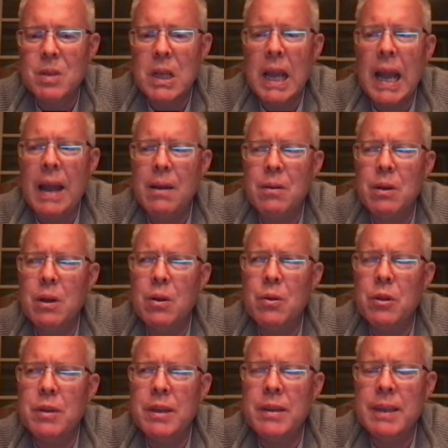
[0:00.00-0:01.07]
Yeah,
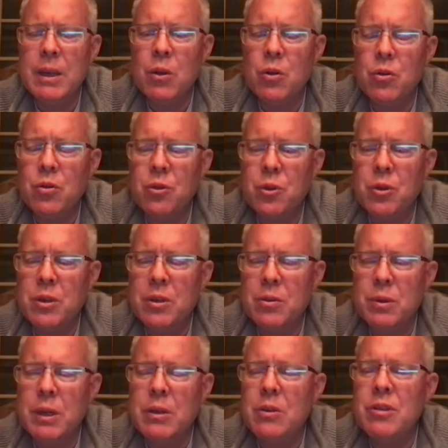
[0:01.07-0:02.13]
no, the TTL is
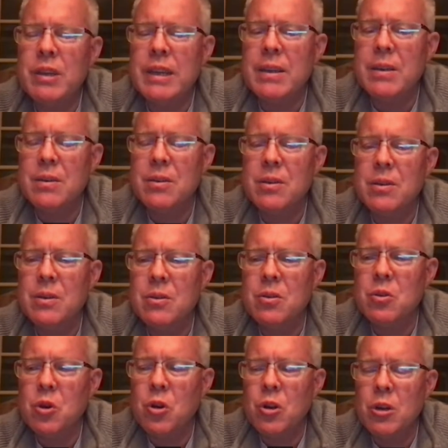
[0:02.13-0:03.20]
300 seconds, so it
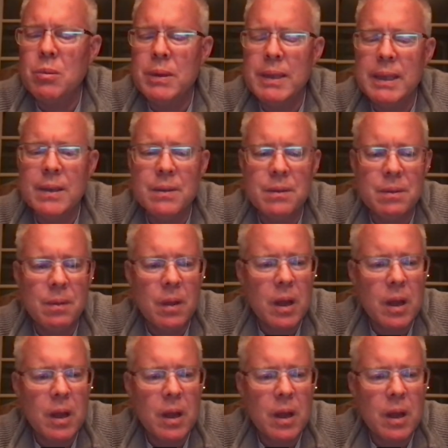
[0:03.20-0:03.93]
should already be down.